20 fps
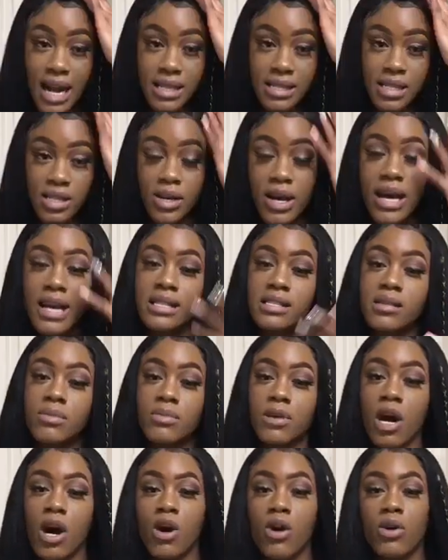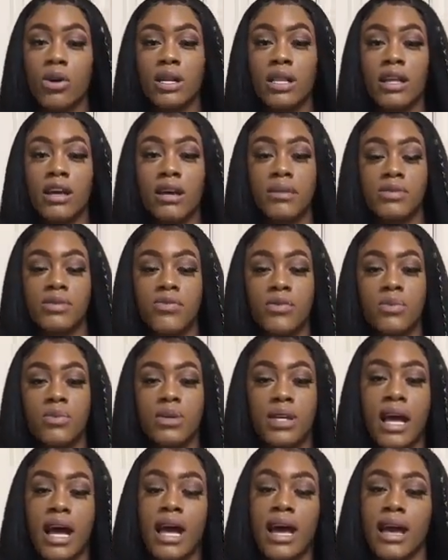I still had some gold clamps from
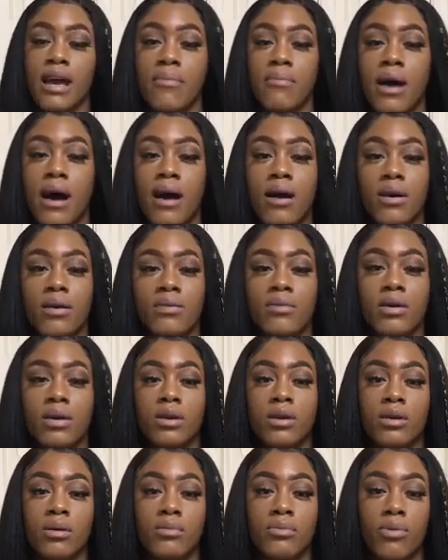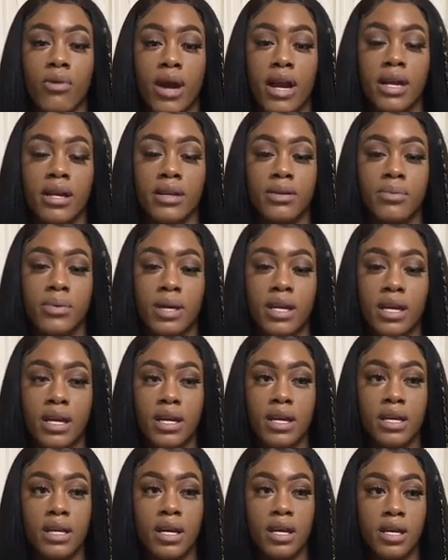when I had my braided
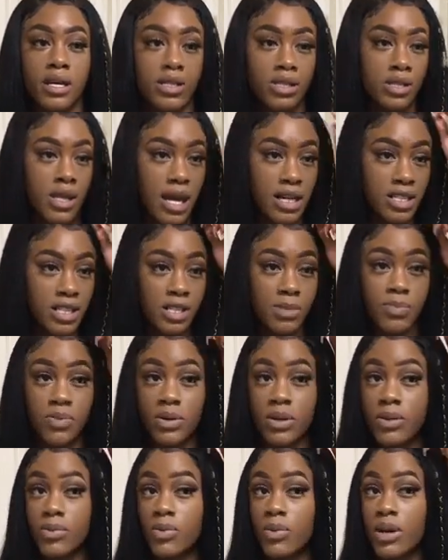wig, so I just put